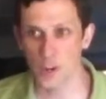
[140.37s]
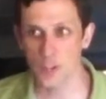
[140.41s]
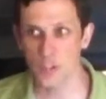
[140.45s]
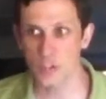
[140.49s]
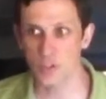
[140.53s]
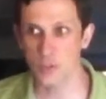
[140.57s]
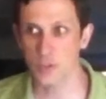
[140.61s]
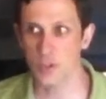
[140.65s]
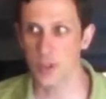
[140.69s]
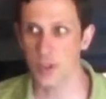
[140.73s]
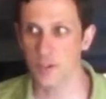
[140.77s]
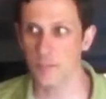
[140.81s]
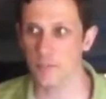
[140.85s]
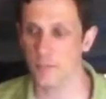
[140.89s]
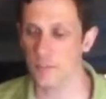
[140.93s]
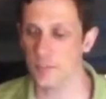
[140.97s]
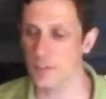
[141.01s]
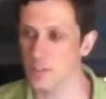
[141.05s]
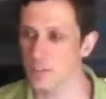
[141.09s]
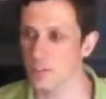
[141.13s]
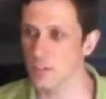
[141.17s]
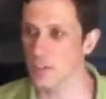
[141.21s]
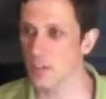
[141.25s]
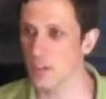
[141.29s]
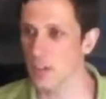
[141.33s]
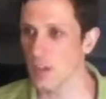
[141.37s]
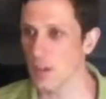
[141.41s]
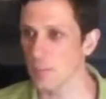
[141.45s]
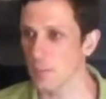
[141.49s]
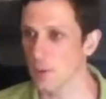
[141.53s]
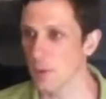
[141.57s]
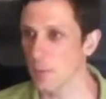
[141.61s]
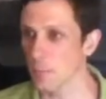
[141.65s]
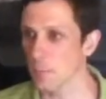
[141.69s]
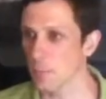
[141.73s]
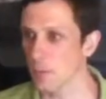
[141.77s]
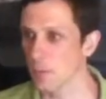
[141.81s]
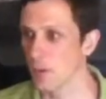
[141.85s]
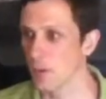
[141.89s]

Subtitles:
soon after the sun came up.